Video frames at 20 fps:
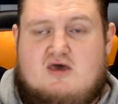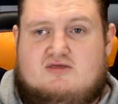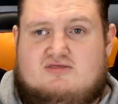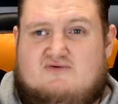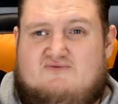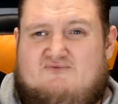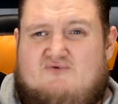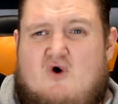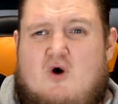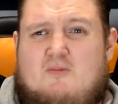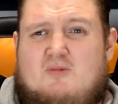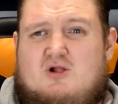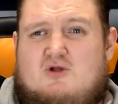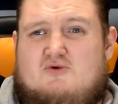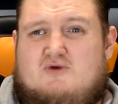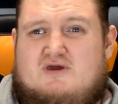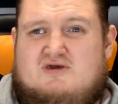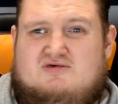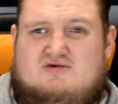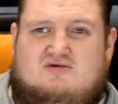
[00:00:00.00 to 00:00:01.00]
The formula
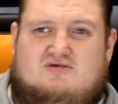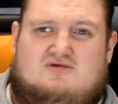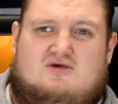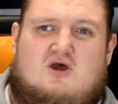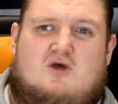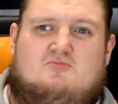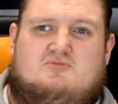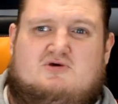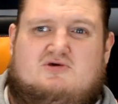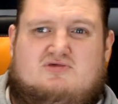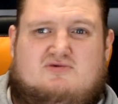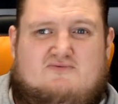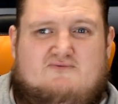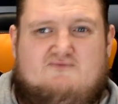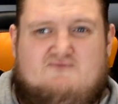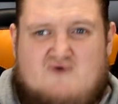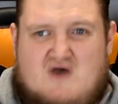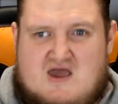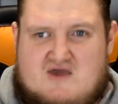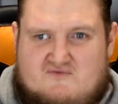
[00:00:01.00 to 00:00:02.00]
is a surplus of
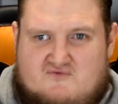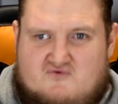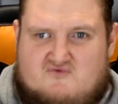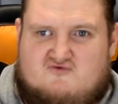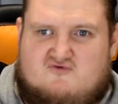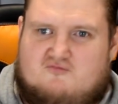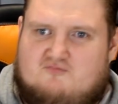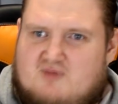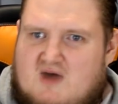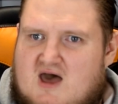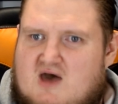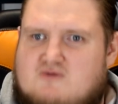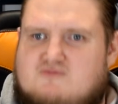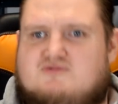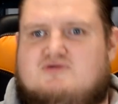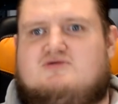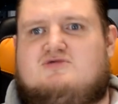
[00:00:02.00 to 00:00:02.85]
£500.